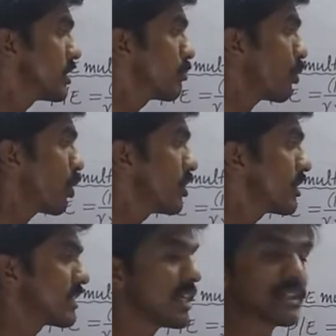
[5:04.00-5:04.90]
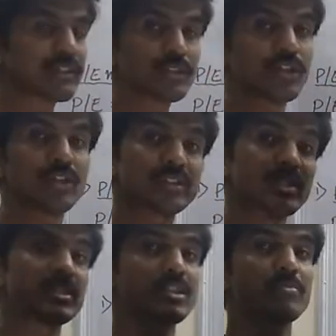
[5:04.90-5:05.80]
is 0.6.
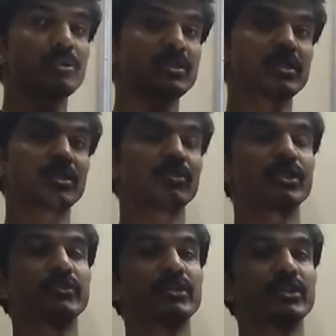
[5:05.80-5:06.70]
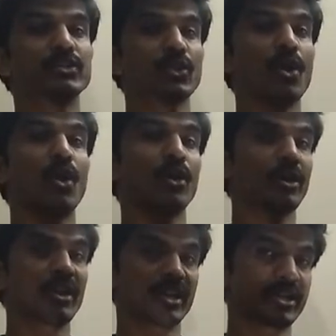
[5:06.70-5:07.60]
60% of the dividends
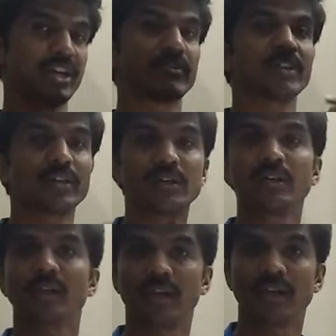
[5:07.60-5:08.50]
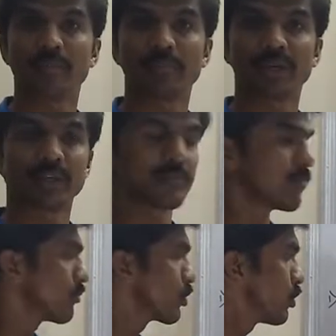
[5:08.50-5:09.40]
are retained with the company.
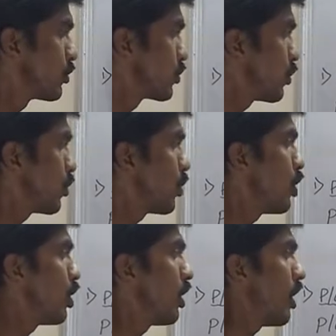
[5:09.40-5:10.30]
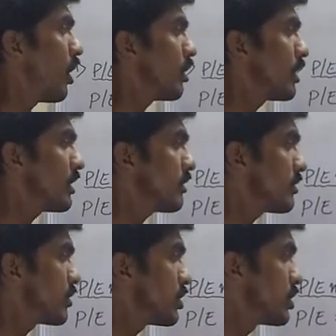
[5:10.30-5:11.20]
So
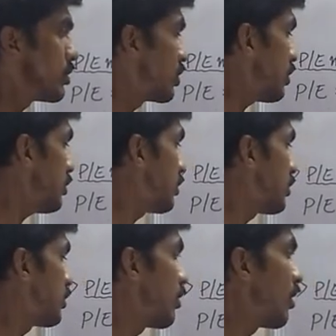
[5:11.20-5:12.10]
earnings to the